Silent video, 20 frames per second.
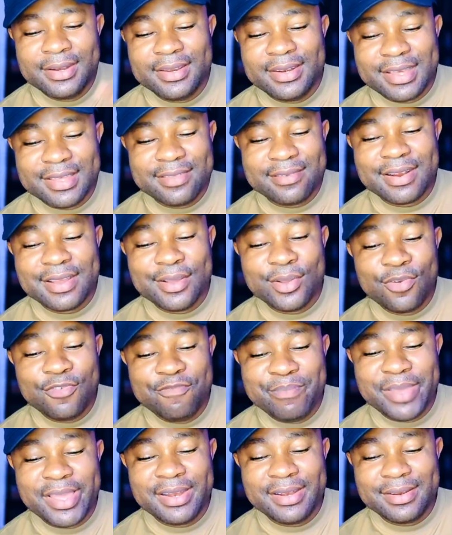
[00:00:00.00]
Nigerian
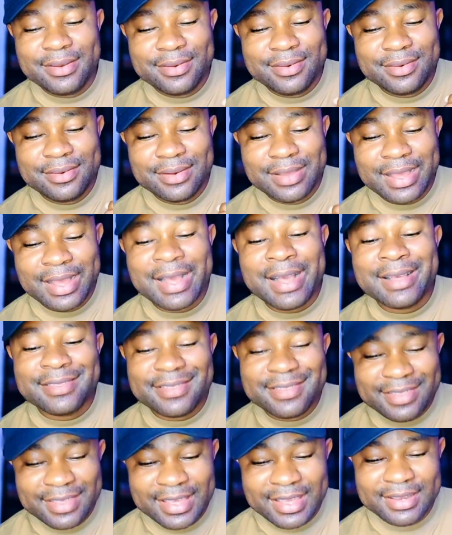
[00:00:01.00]
government has
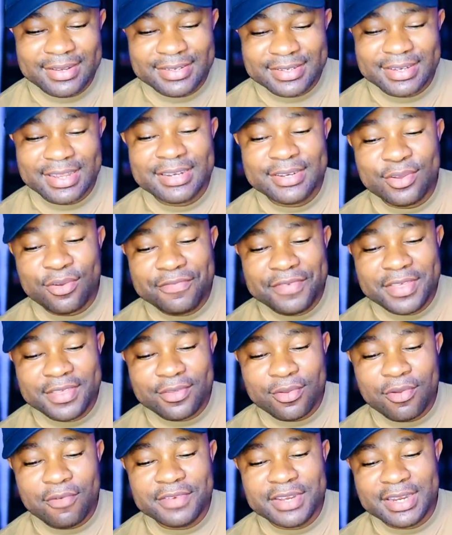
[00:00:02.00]
said that the Office
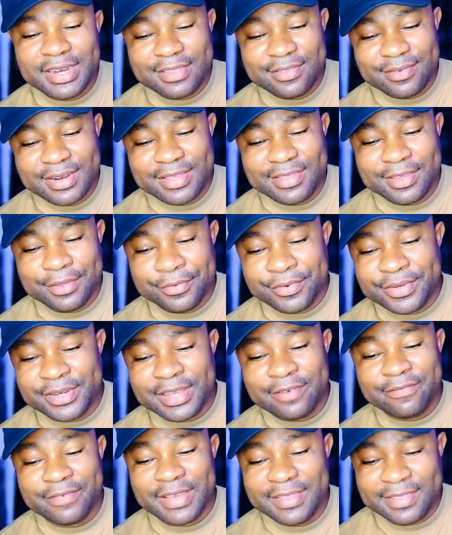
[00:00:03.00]
of the National Security
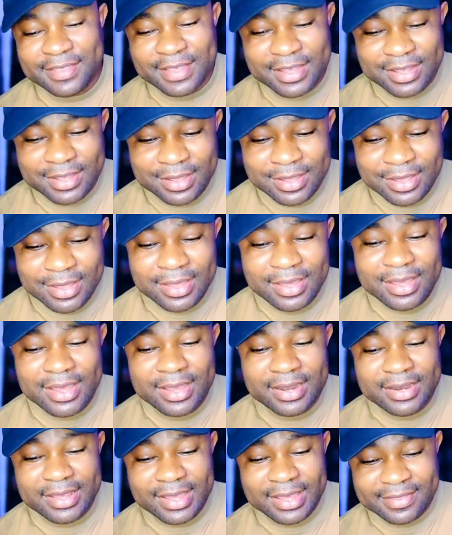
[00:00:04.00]
Advisor,
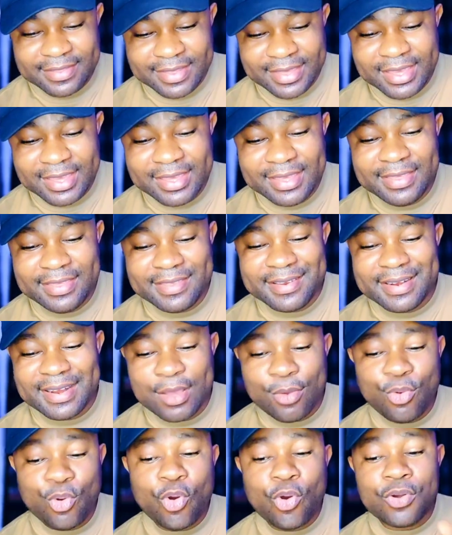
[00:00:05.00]
NSA, is
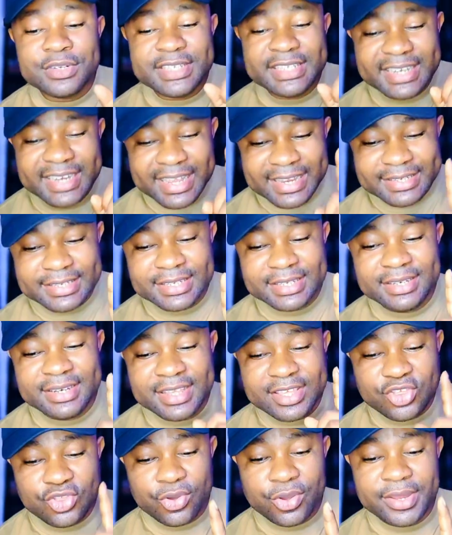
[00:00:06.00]
now coordinating the
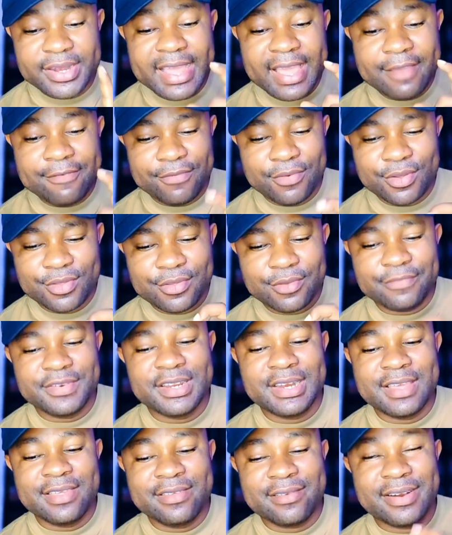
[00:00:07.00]
joint efforts of the
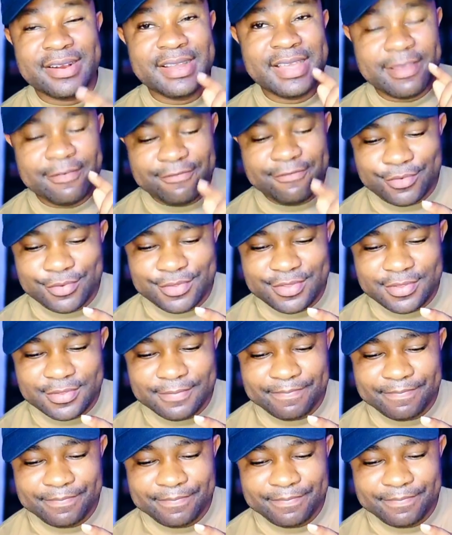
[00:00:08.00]
Nigerian Air Force